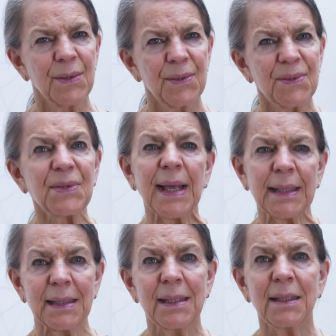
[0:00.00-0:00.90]

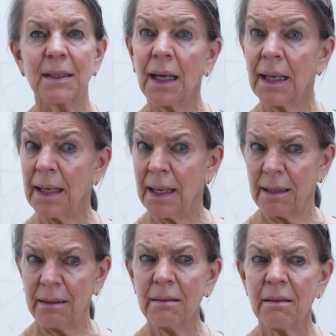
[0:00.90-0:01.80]
set in
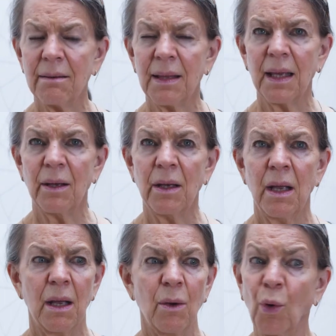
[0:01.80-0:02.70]
again, they
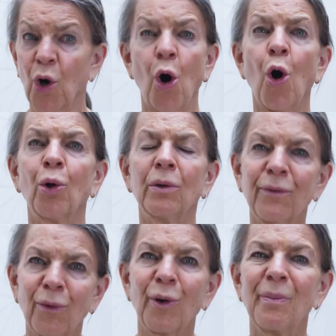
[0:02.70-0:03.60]
were called
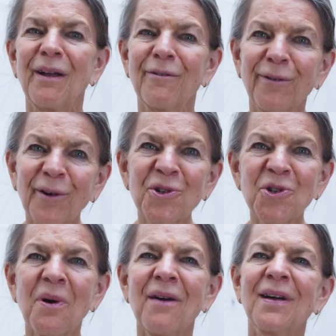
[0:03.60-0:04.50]
for by
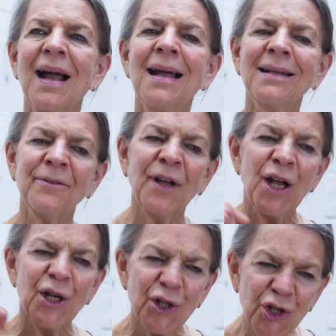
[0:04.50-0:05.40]
virtue of a kind of
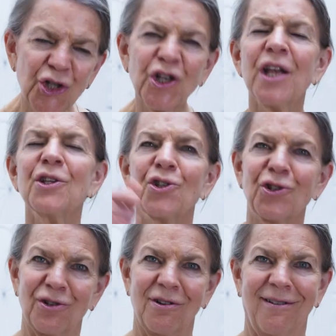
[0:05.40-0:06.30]

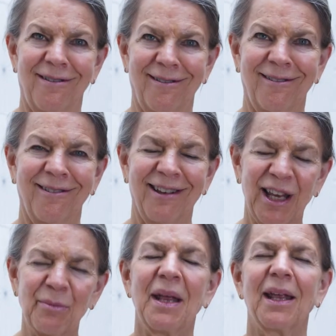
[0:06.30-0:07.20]
gesture
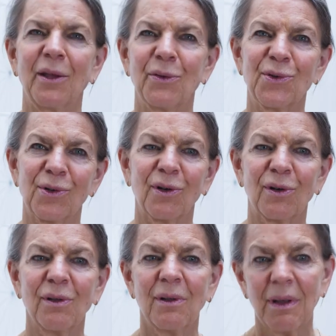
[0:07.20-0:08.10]
in making the
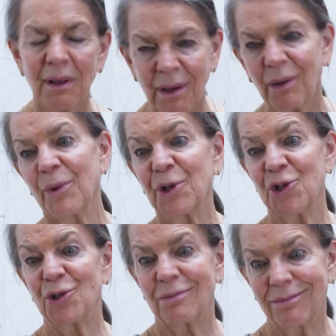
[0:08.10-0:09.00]
circle,
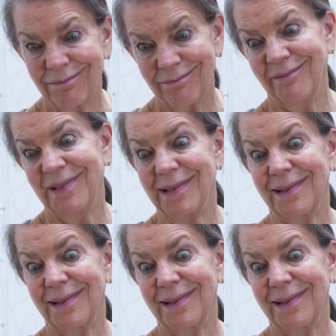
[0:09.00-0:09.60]
which was a